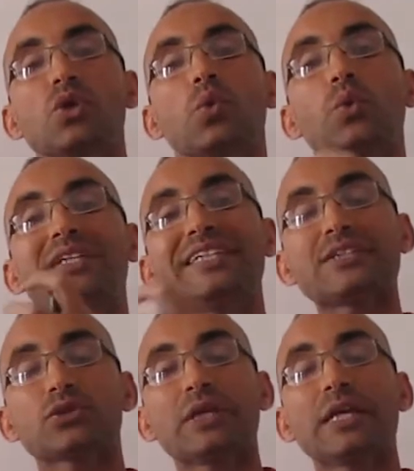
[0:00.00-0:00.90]
will
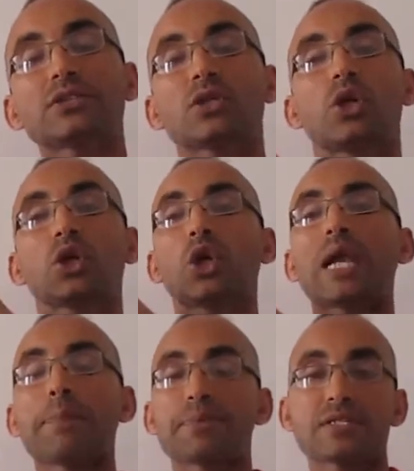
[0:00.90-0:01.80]
lead to his
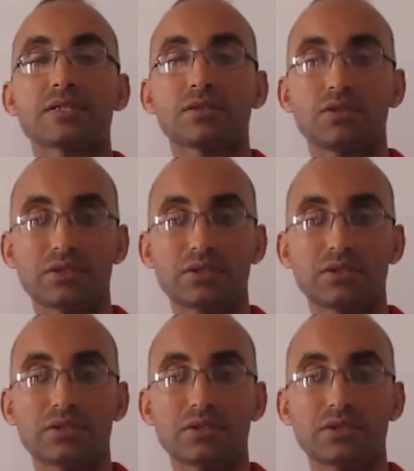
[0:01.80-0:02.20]
collapse.